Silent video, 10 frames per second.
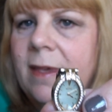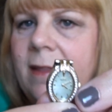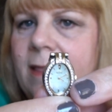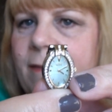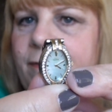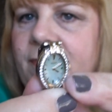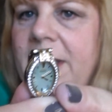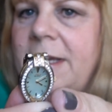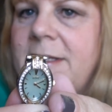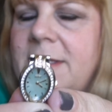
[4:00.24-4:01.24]
the
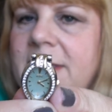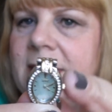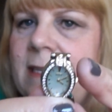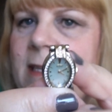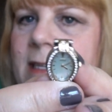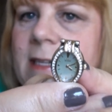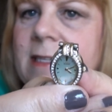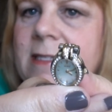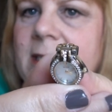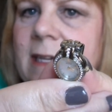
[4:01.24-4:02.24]
face
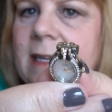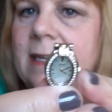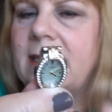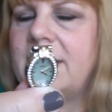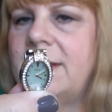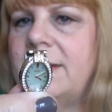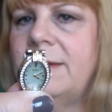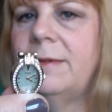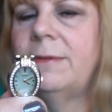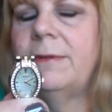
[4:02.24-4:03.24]
is like,
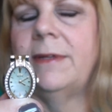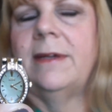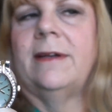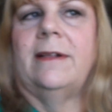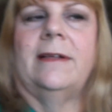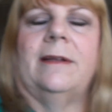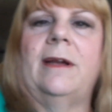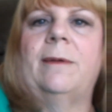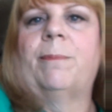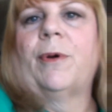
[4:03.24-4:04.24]
uh, what do you call it?
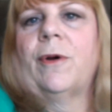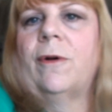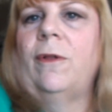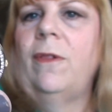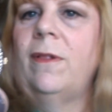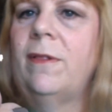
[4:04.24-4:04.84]
A pearl.